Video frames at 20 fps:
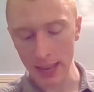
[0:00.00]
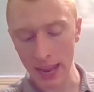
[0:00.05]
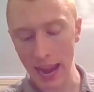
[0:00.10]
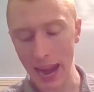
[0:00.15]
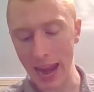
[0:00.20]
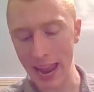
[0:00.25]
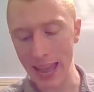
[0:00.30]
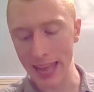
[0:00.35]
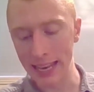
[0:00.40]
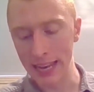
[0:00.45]

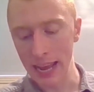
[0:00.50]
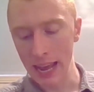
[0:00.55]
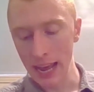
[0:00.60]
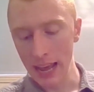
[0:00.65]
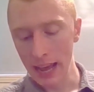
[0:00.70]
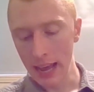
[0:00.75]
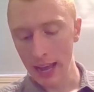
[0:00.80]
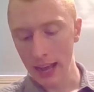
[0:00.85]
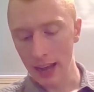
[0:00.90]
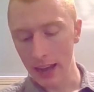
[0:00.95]
And
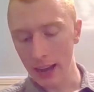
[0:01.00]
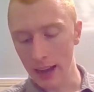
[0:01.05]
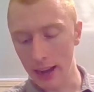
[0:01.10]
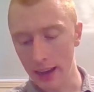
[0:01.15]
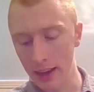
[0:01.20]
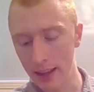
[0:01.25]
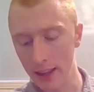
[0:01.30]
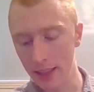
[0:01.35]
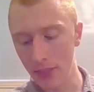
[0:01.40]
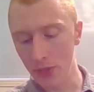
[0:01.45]

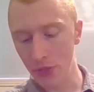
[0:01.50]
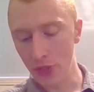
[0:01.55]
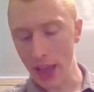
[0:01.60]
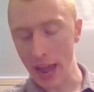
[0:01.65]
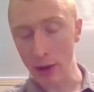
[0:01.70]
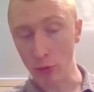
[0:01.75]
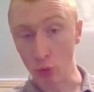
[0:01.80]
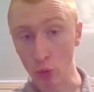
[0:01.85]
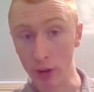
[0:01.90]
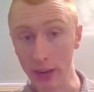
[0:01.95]

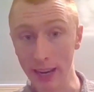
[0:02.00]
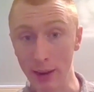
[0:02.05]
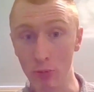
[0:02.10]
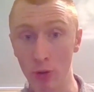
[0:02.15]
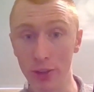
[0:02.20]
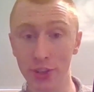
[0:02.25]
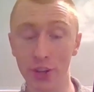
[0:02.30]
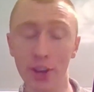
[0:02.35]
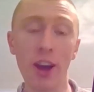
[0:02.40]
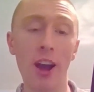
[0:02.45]
that really
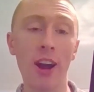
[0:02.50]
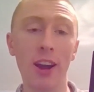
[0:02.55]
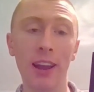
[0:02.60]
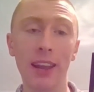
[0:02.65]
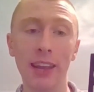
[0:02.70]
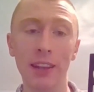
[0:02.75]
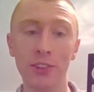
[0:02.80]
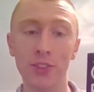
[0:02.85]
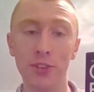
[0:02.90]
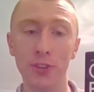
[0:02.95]
was a knock
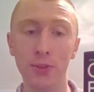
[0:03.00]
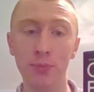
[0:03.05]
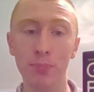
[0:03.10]
against this